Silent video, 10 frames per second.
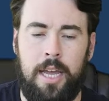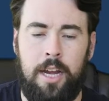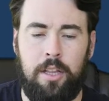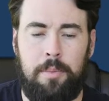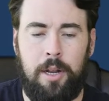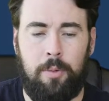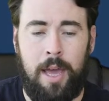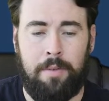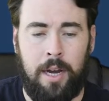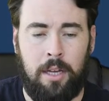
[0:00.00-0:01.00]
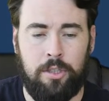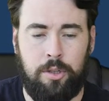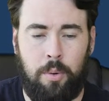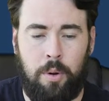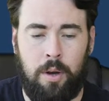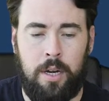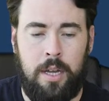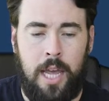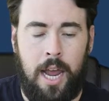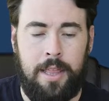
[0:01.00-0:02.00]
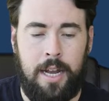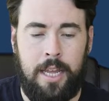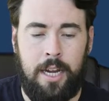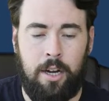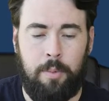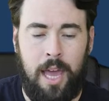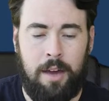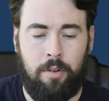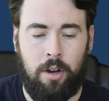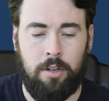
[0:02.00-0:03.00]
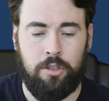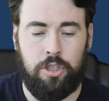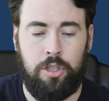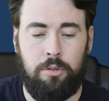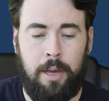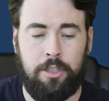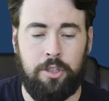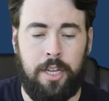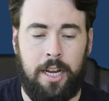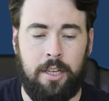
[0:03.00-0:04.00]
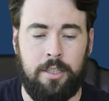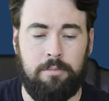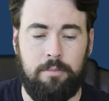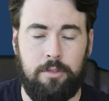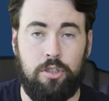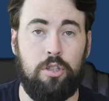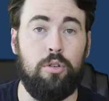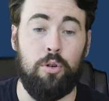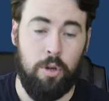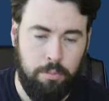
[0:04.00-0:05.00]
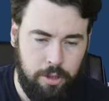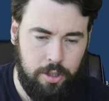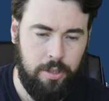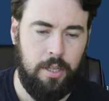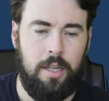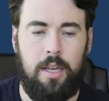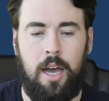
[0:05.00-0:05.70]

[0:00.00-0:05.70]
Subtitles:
Here in the middle we have our health score, and then here we have our 2 major data groups.